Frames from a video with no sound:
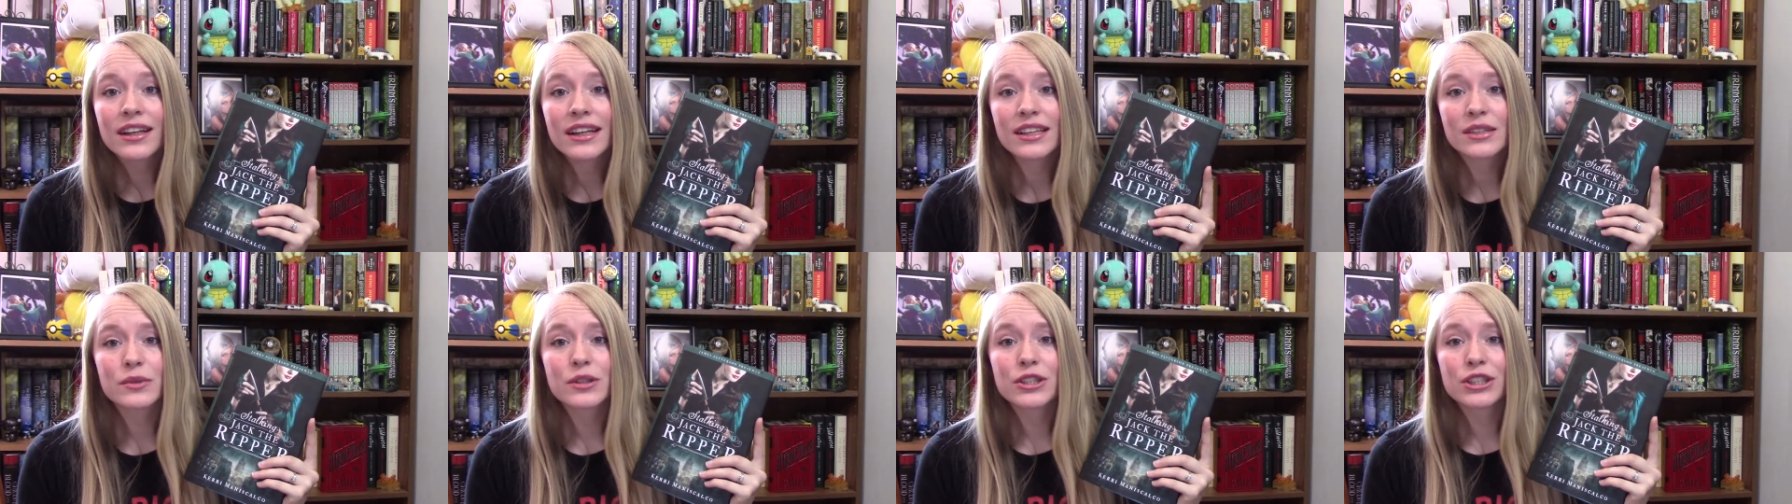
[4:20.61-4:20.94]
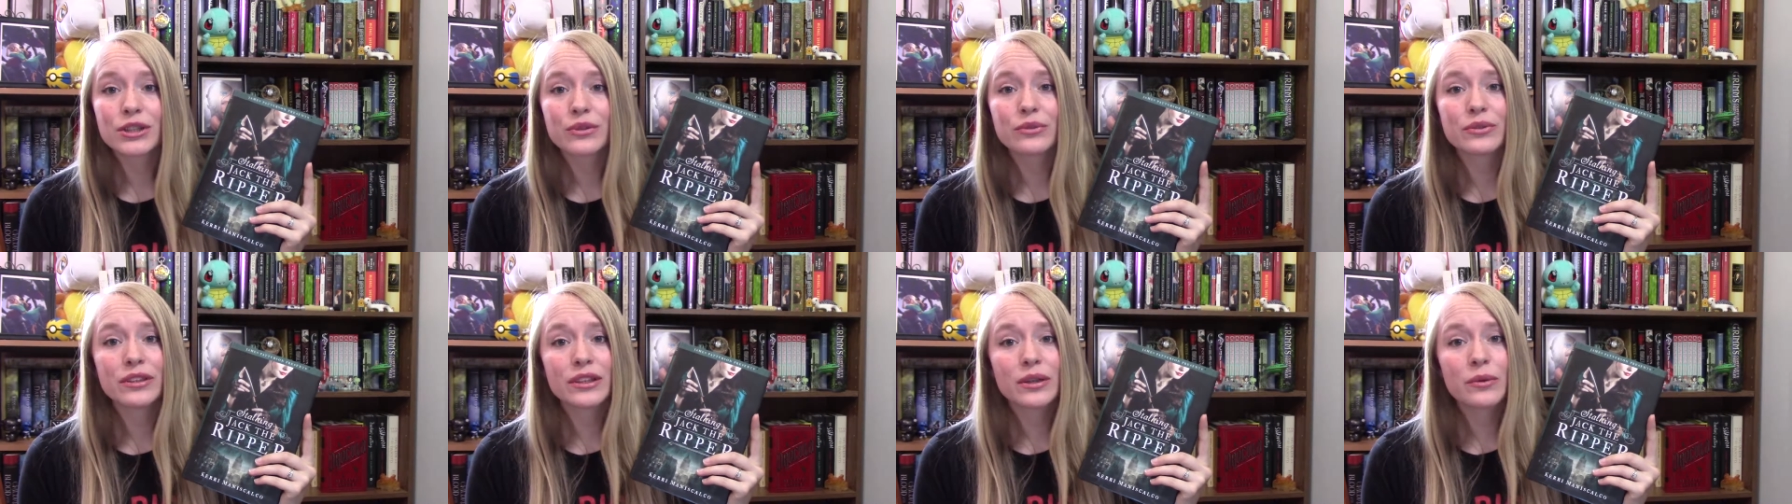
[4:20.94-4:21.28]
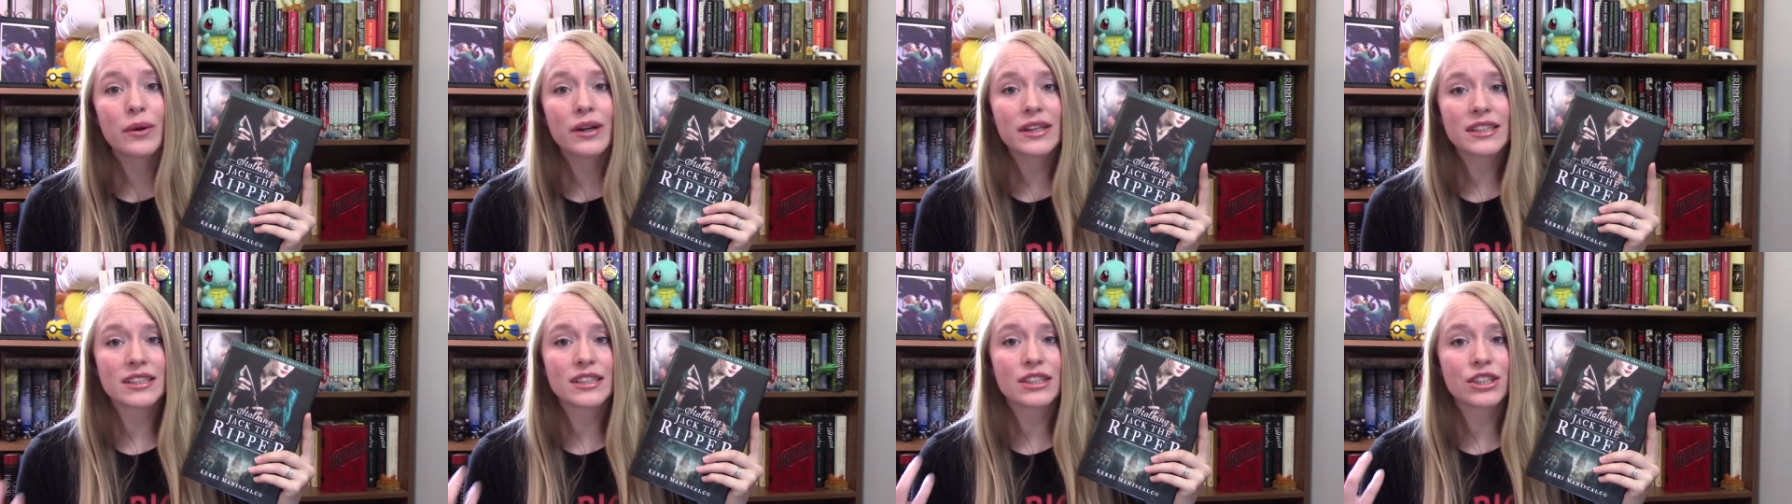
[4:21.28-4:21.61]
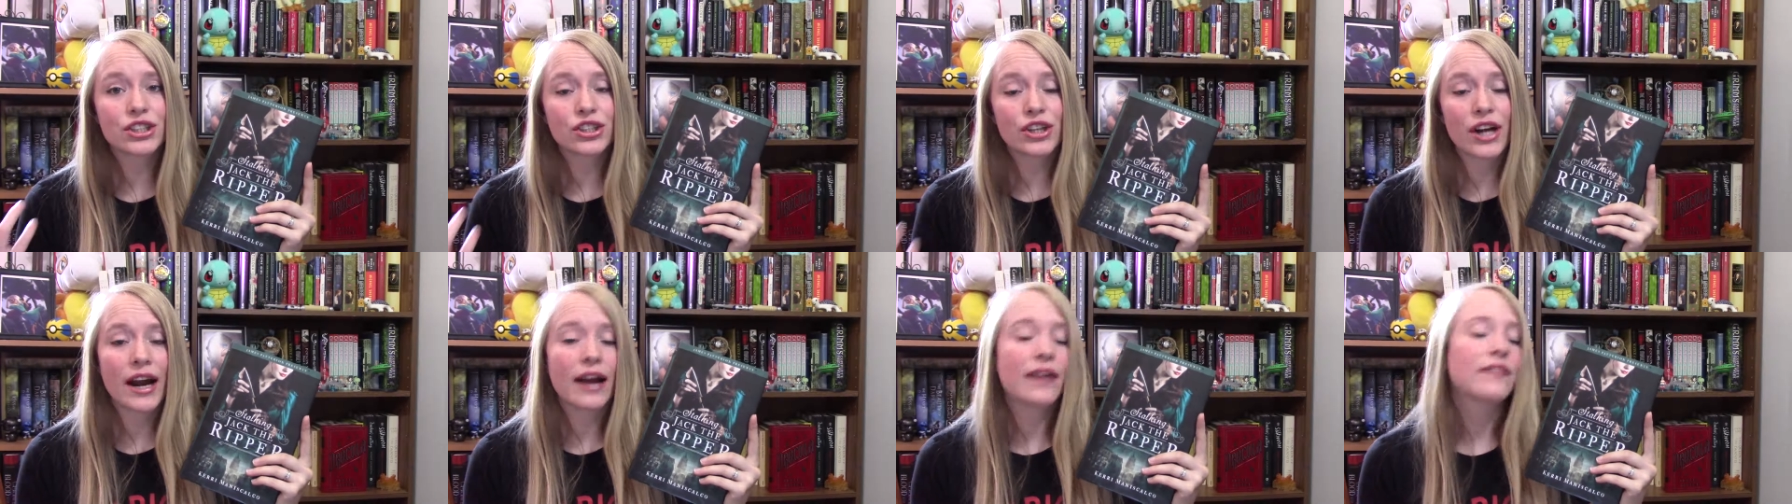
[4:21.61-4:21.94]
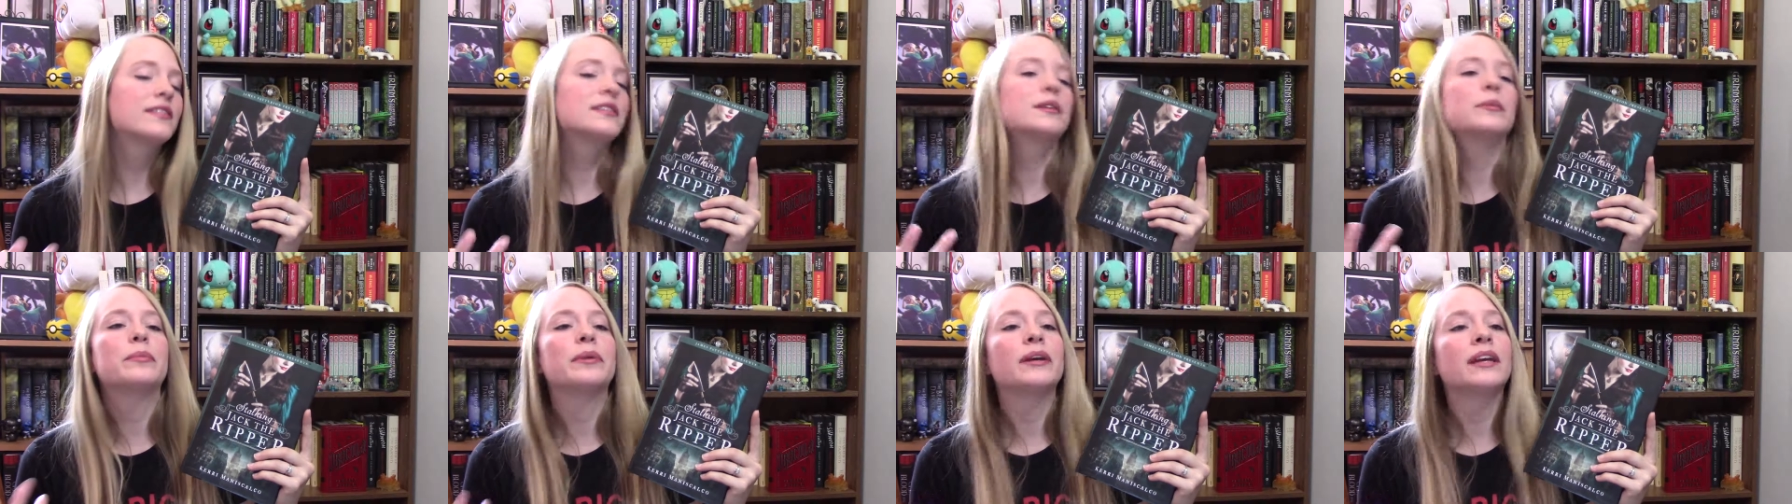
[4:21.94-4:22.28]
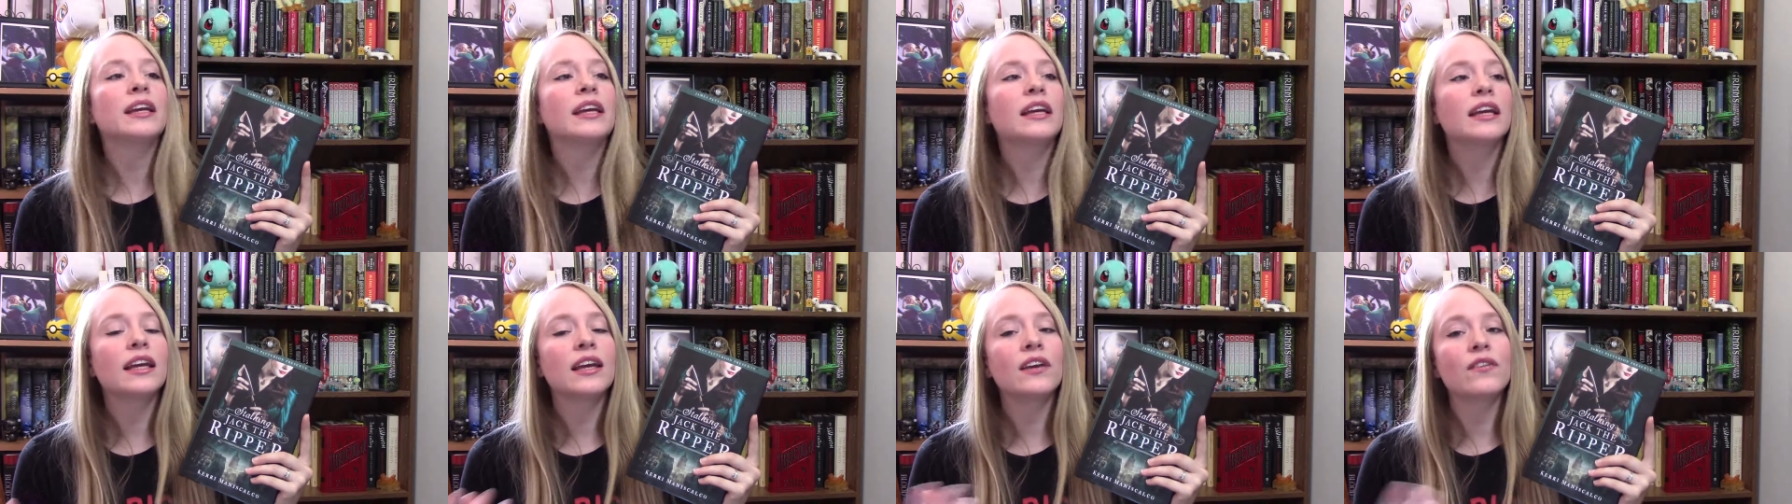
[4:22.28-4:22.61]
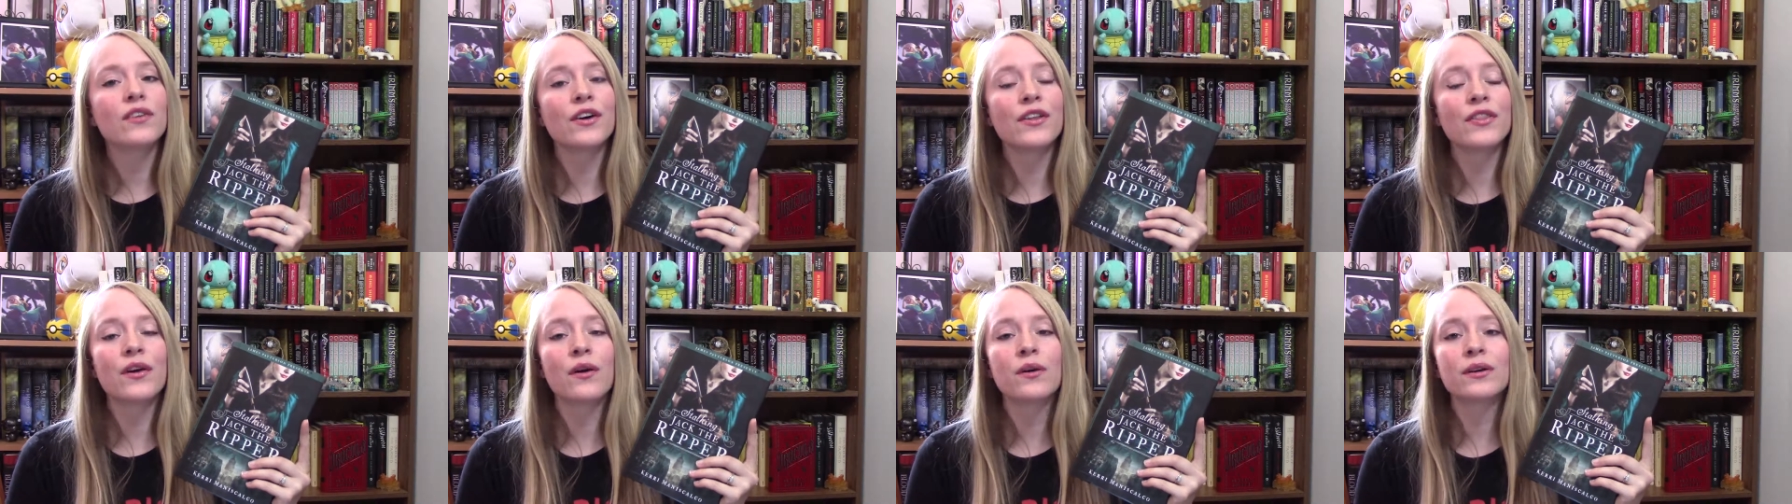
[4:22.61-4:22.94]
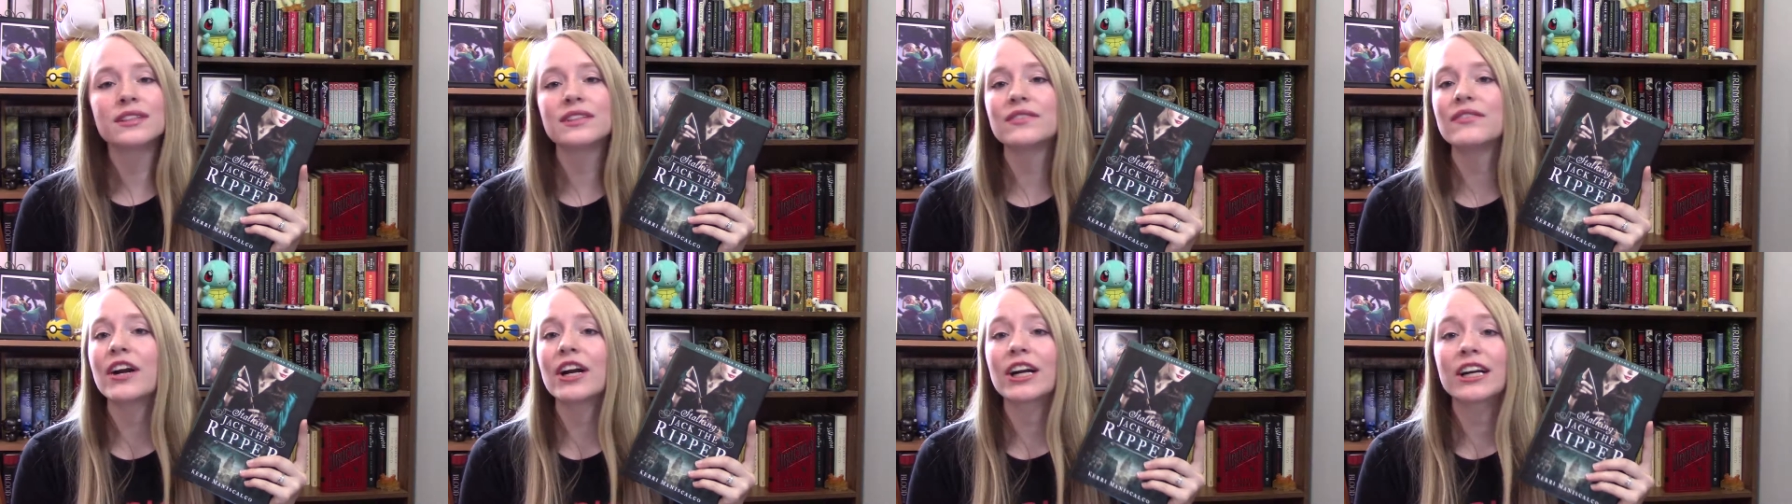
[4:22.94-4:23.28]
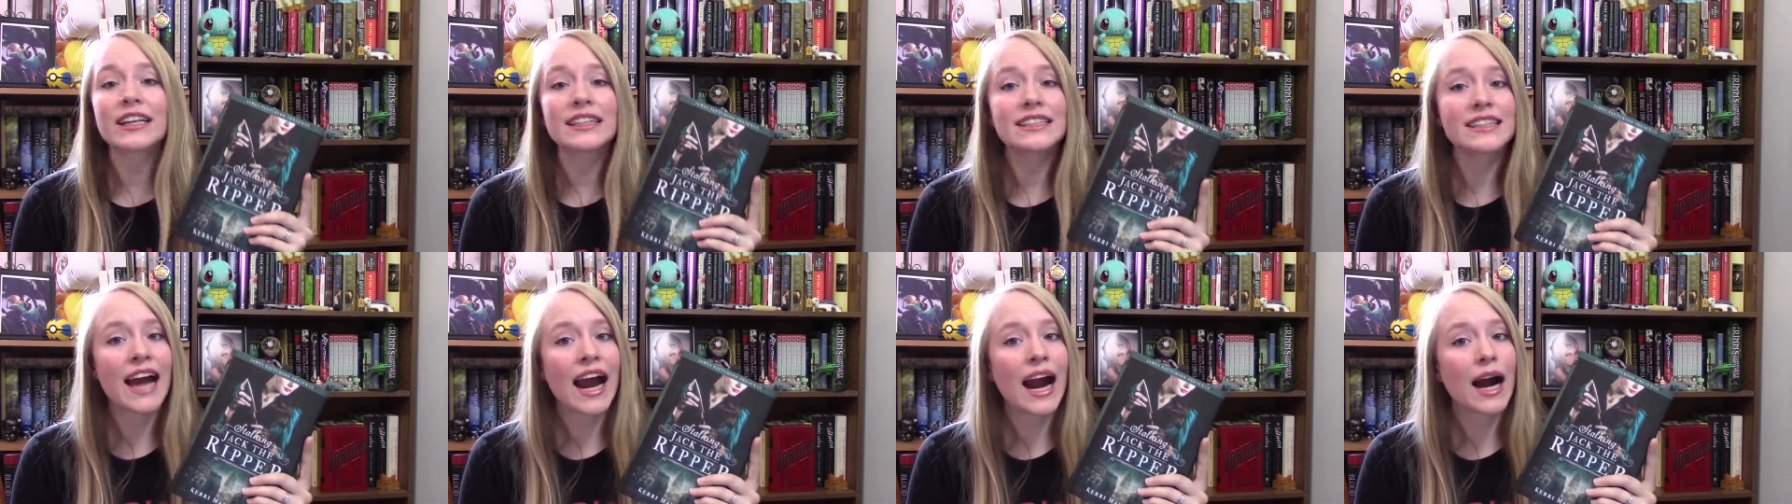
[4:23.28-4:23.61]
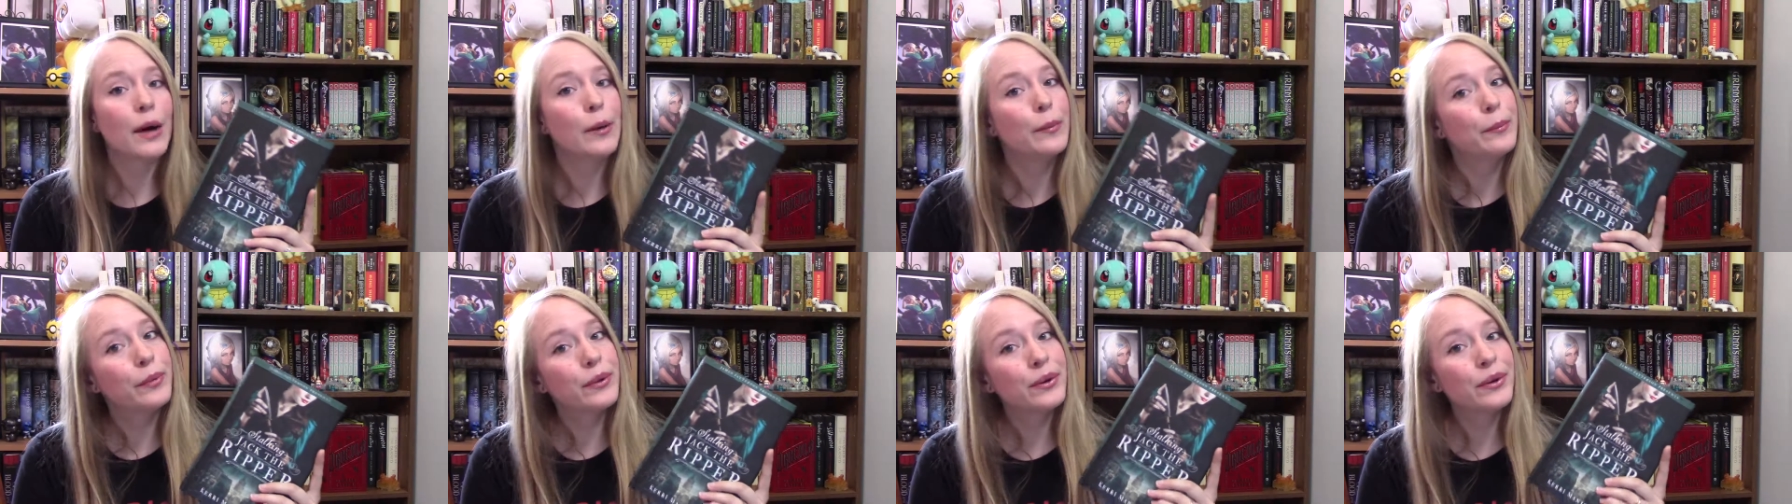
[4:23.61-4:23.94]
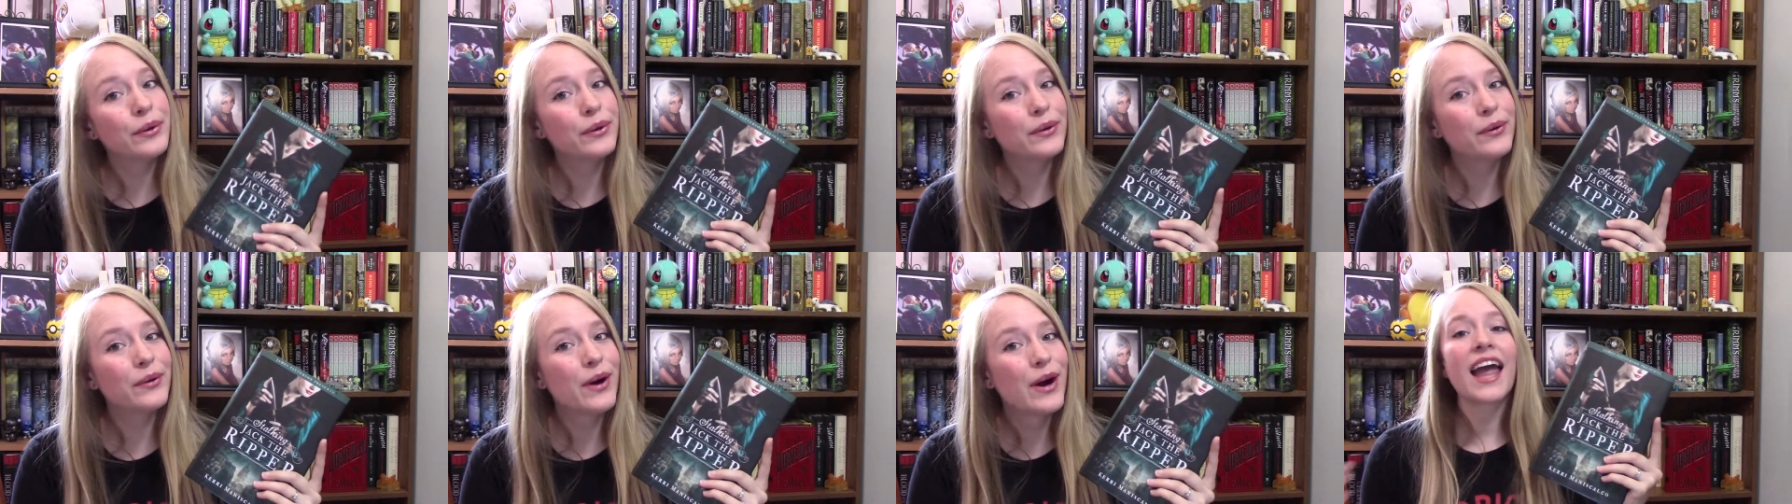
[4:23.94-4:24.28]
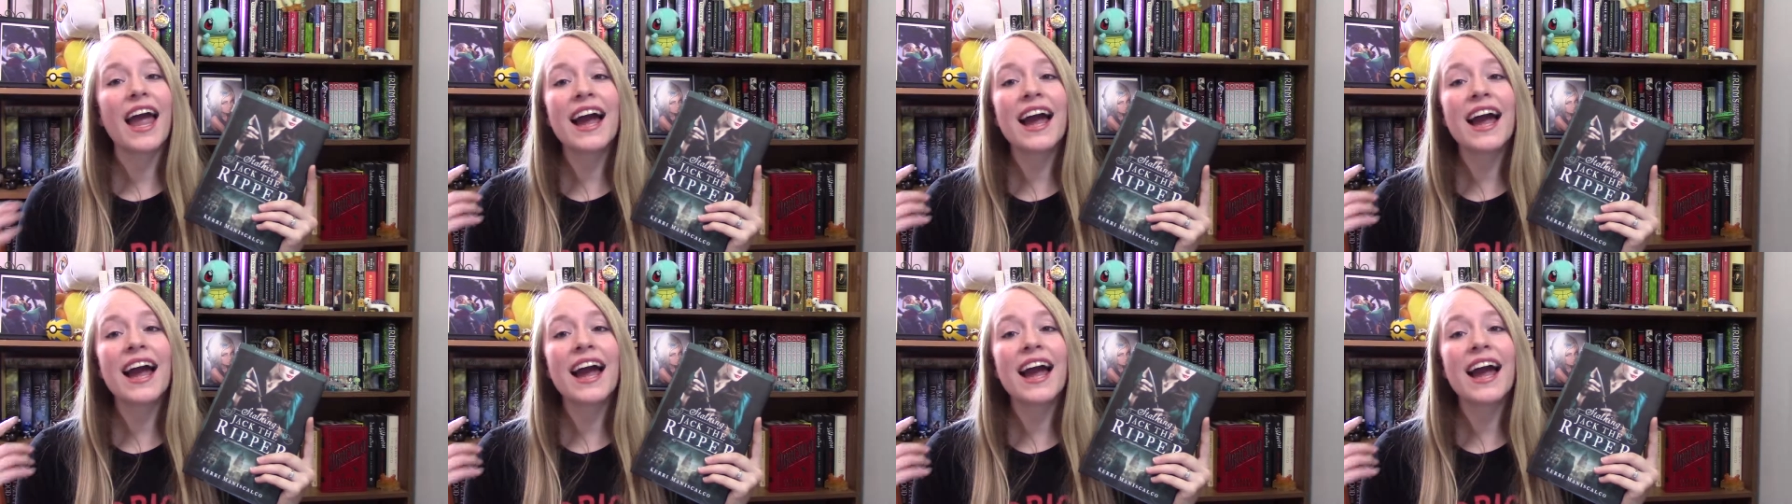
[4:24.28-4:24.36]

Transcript: That's what she really wants to strive to be, even though it's very taboo.